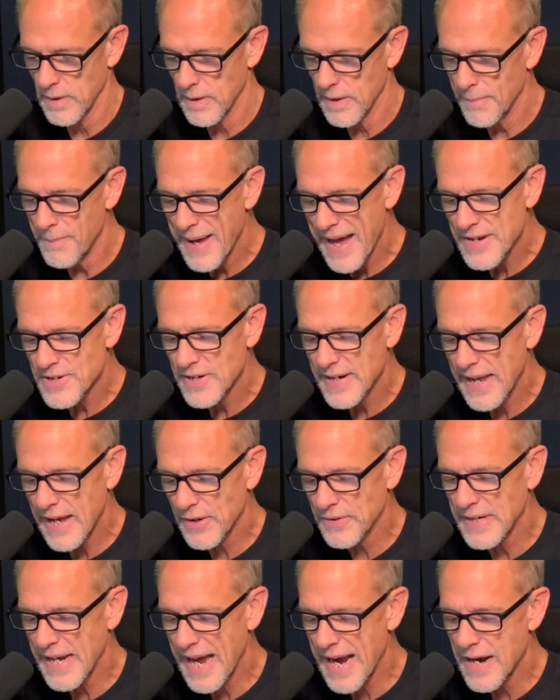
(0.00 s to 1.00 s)
Imagine
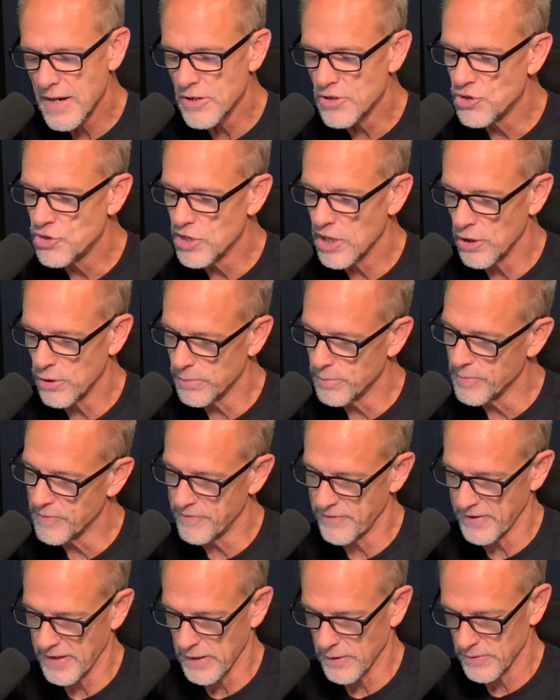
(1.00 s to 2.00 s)
how tired Job
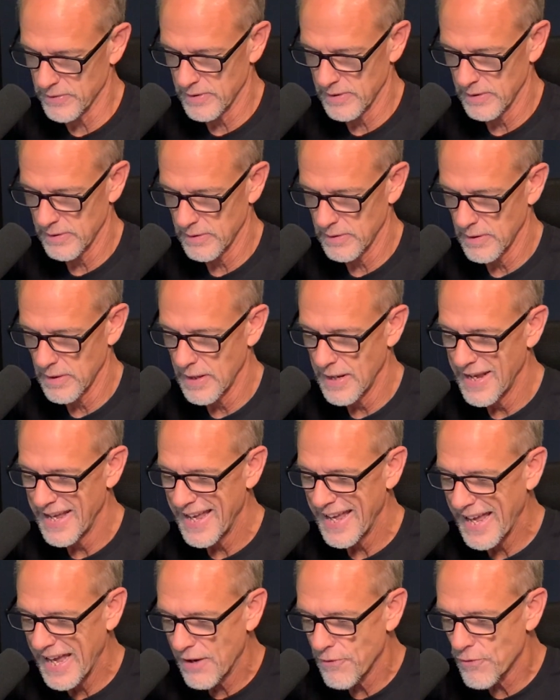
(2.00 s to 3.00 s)
felt.
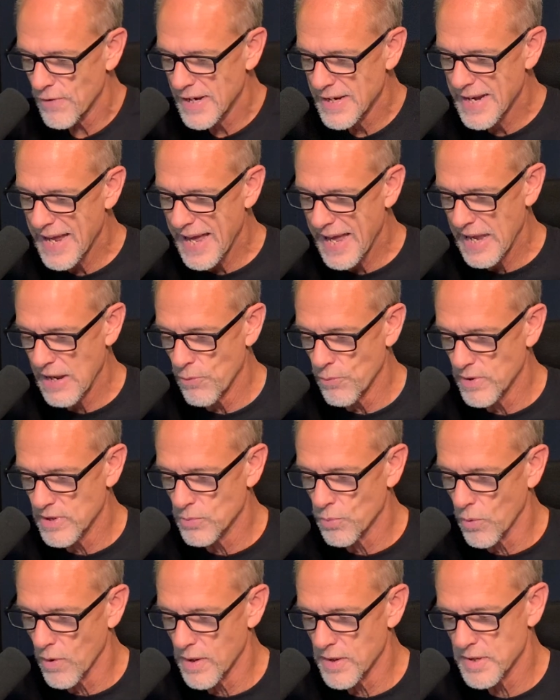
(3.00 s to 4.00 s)
Every day was
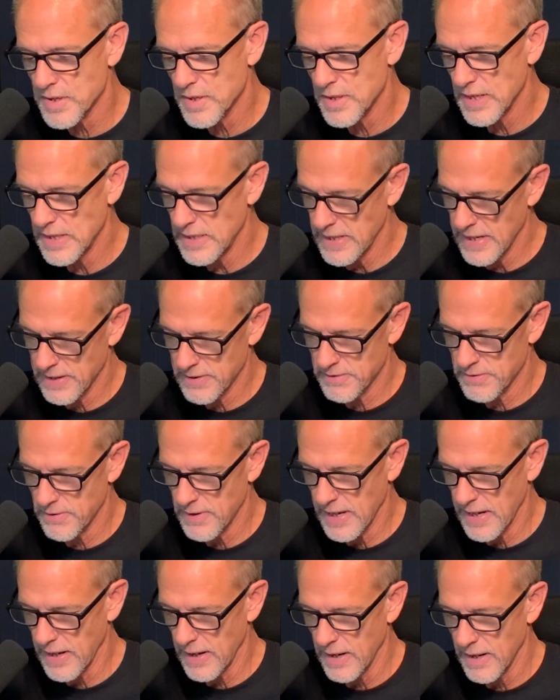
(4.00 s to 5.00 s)
worse than
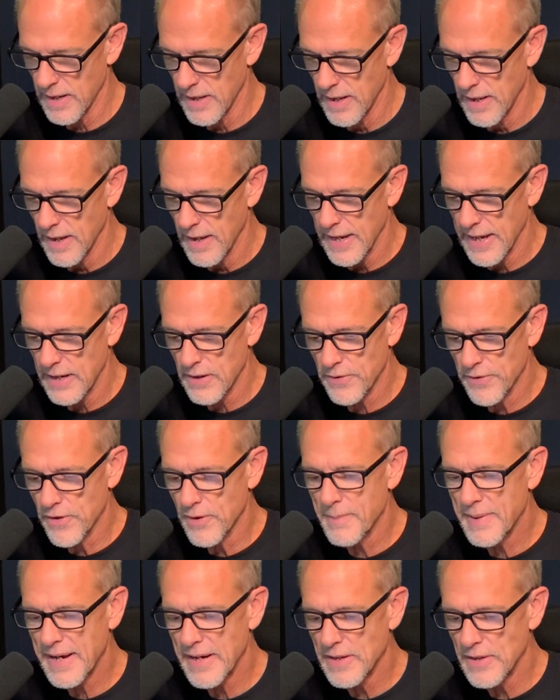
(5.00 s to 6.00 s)
yesterday. I don't know
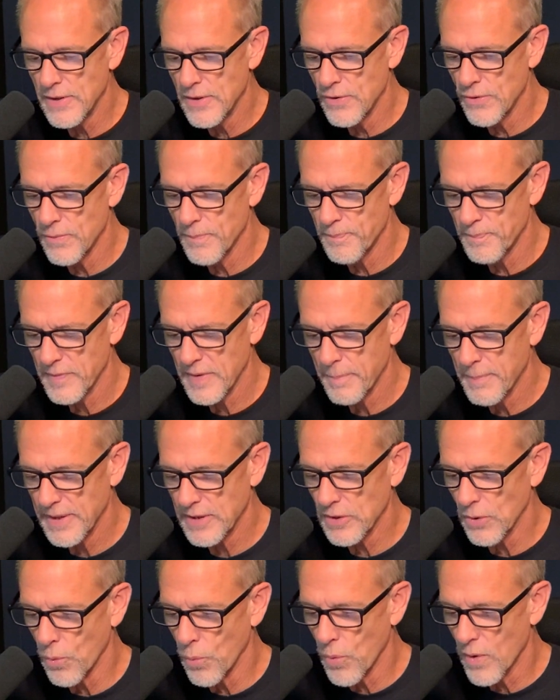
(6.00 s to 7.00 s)
about you, but
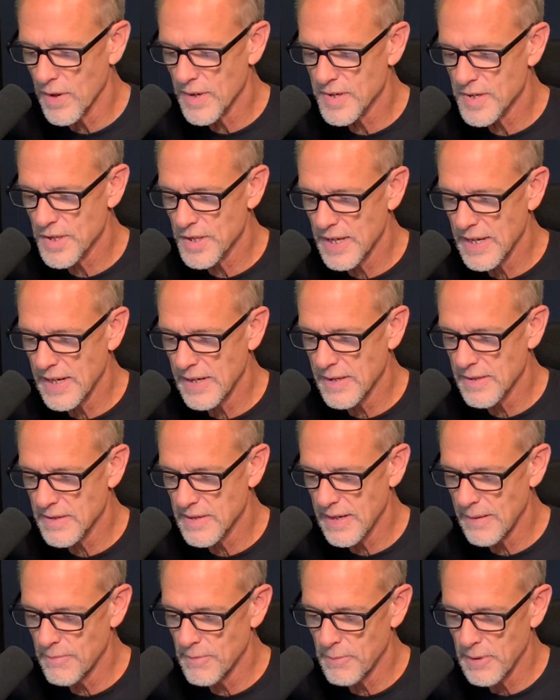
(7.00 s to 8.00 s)
the worse things
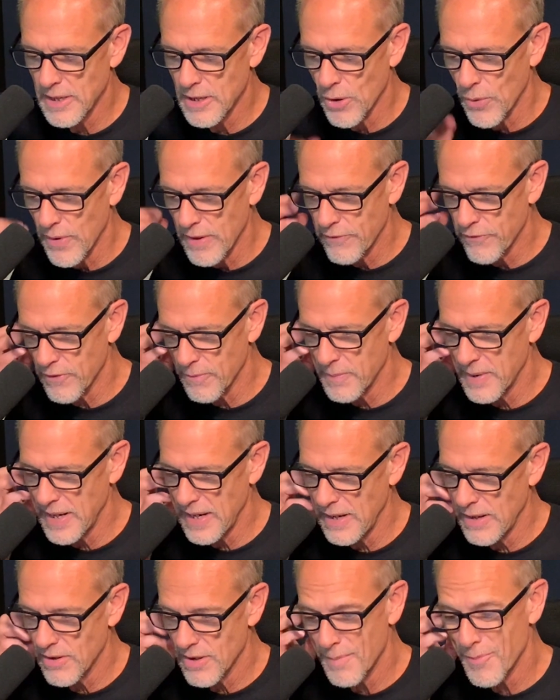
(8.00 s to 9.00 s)
seem to be going for
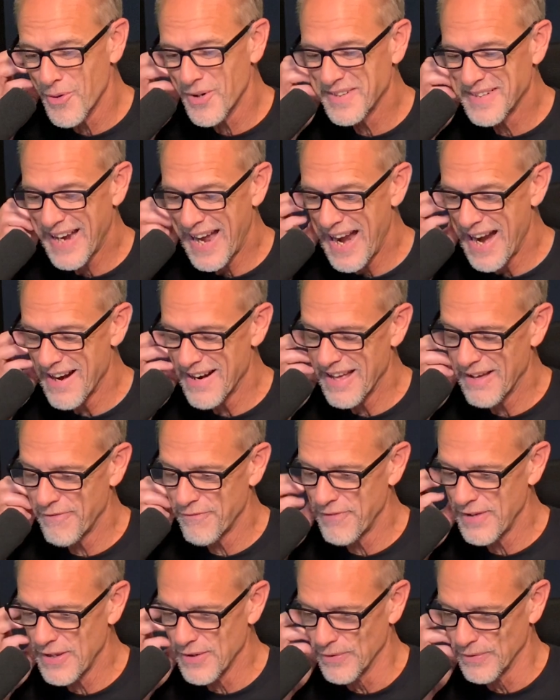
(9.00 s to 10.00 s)
me, the more tired I
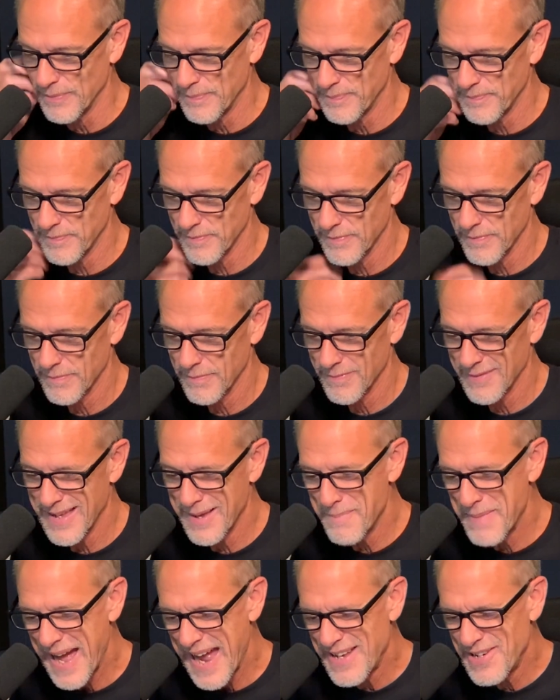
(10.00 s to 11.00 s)
feel.
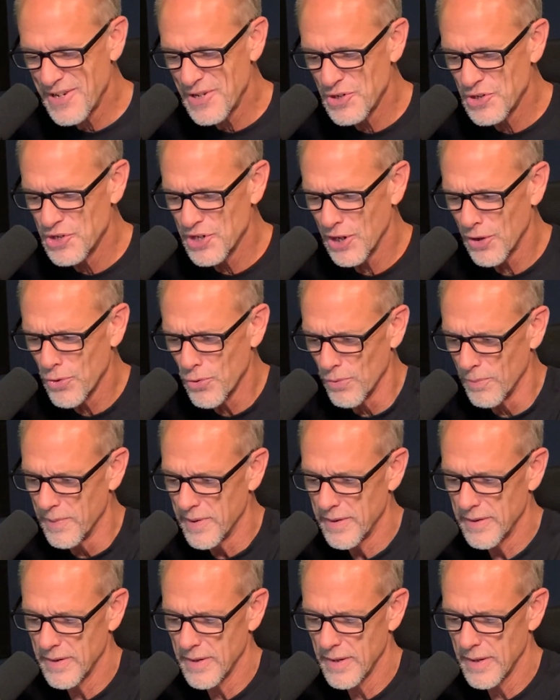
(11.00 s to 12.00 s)
Imagine Job,
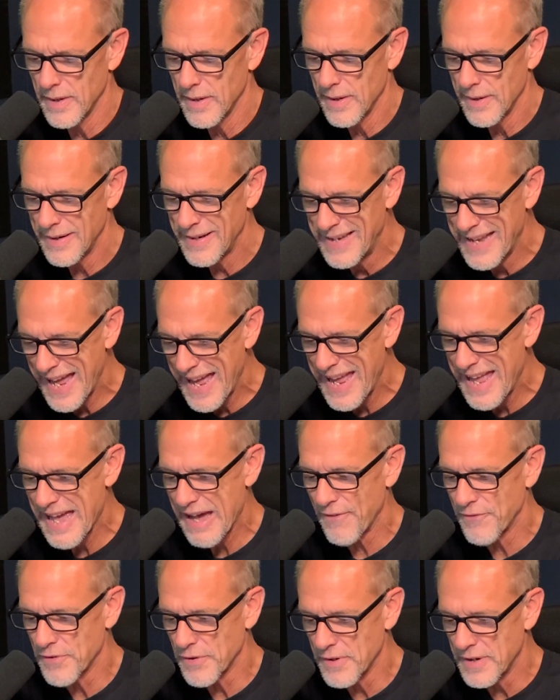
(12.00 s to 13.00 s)
day
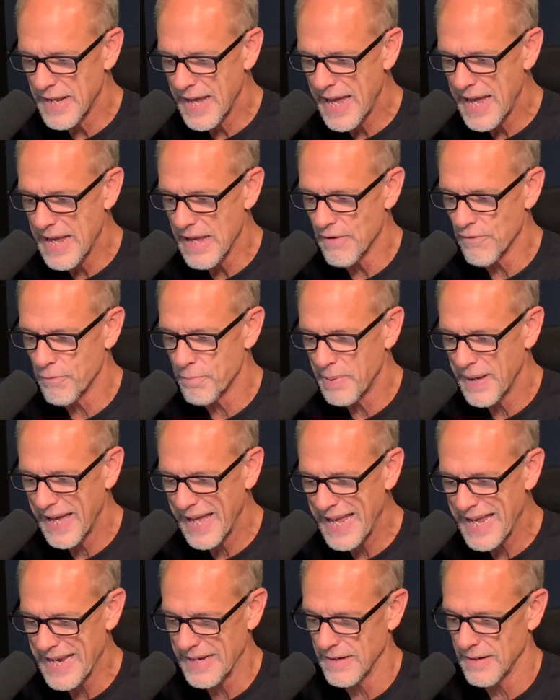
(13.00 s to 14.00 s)
after day of
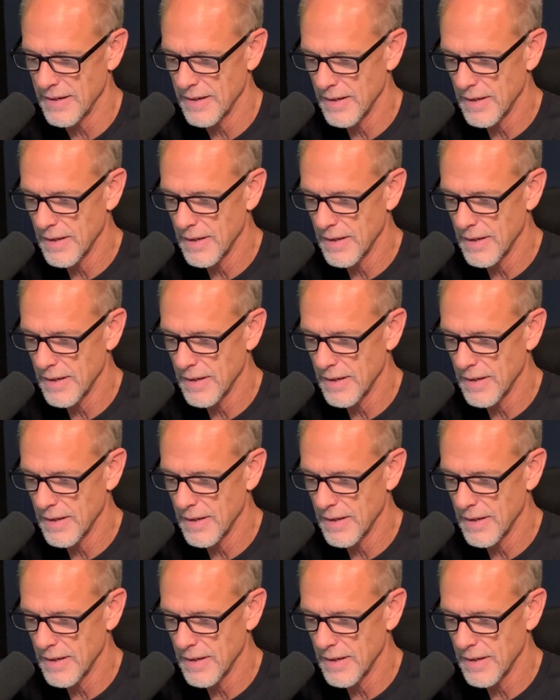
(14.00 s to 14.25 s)
pain.